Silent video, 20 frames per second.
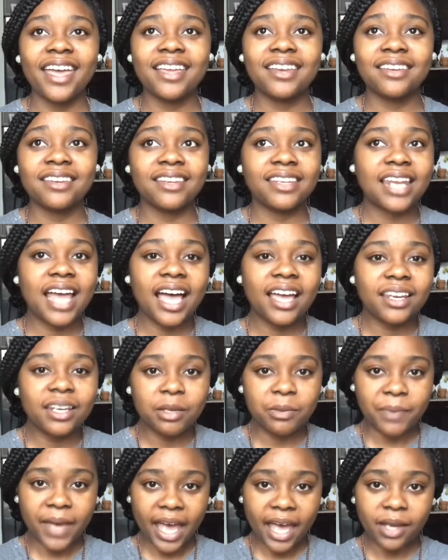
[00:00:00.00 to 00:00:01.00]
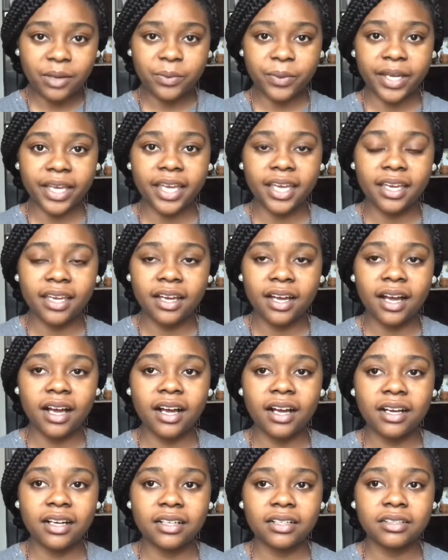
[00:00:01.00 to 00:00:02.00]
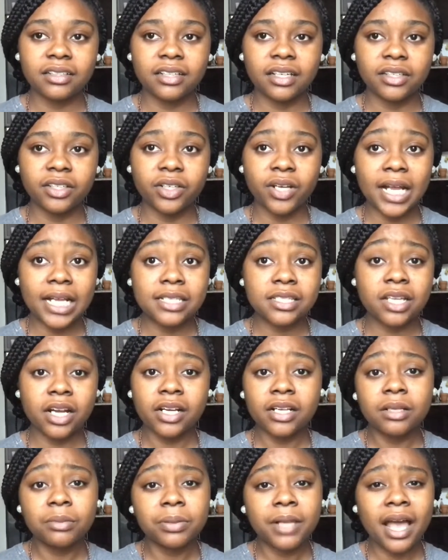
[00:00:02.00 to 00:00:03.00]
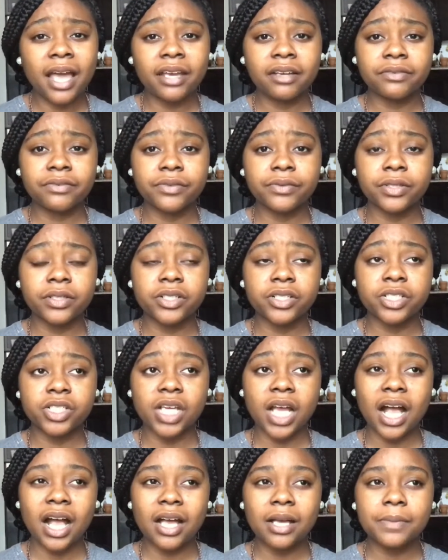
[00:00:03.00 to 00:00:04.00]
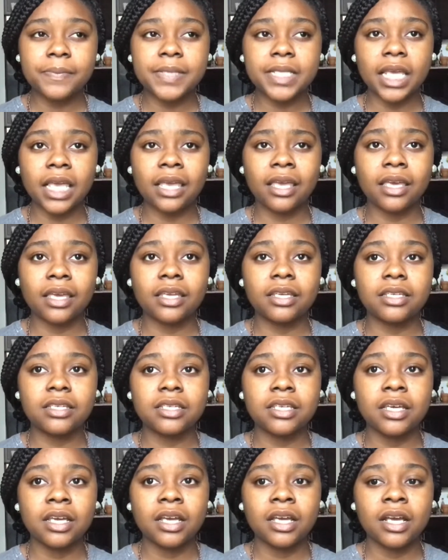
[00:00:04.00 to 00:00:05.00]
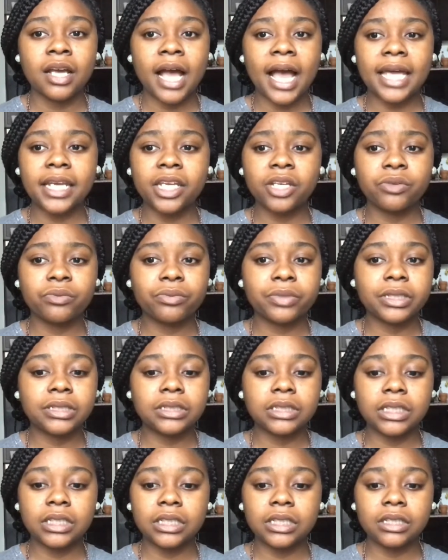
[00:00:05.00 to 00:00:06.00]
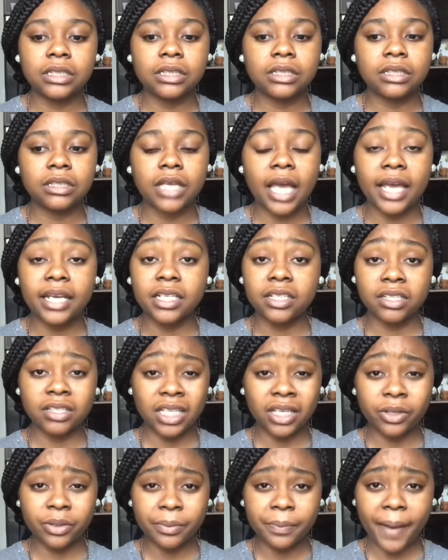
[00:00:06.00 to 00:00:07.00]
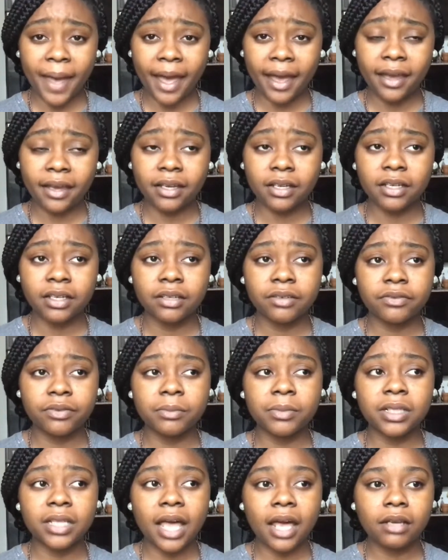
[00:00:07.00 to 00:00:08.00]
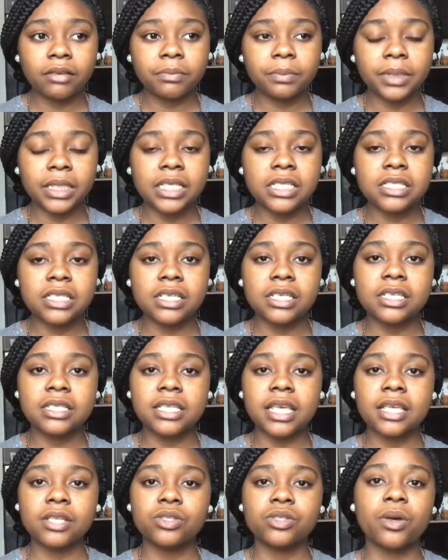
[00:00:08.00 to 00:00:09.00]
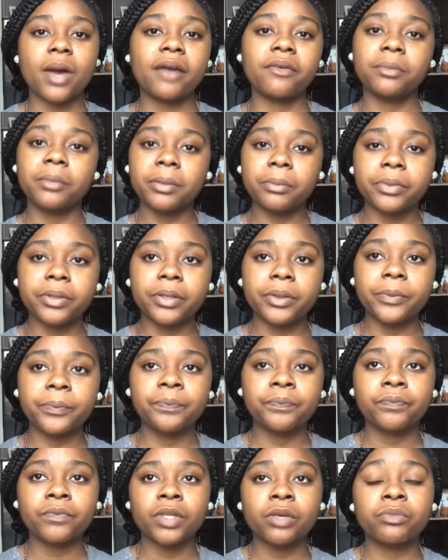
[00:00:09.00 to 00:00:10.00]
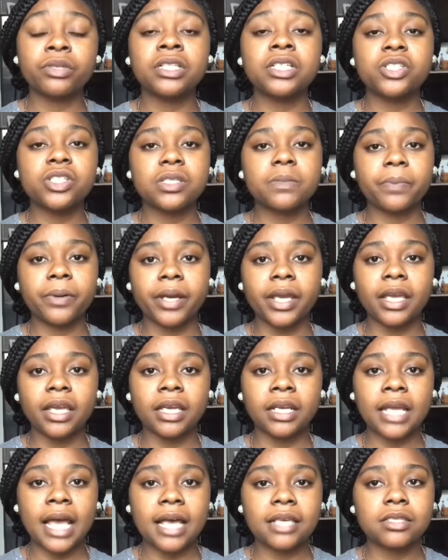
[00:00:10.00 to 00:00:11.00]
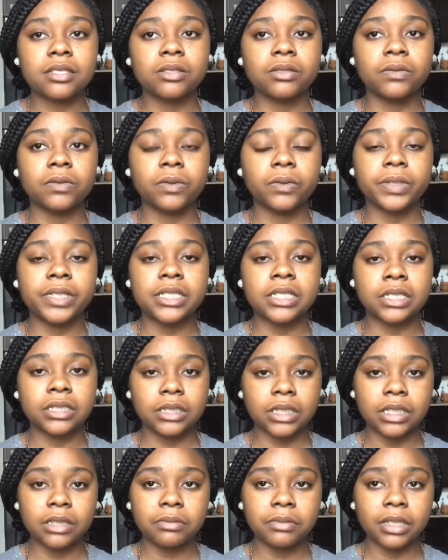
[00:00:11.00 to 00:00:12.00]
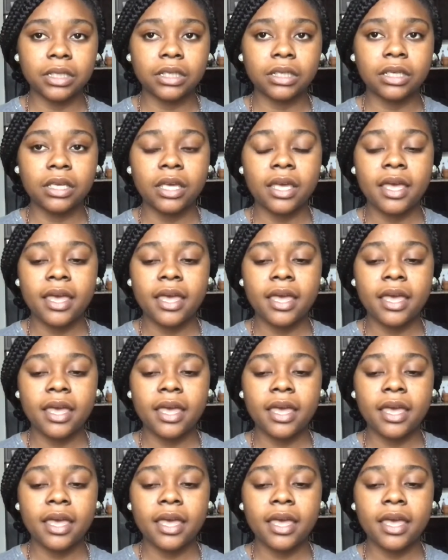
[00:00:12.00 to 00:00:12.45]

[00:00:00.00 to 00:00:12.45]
and not in a bad way. Uh, you know, I started applying for jobs and I didn't really, I didn't hear back from a lot of places. And so I remember really just praying and asking the Lord to lead me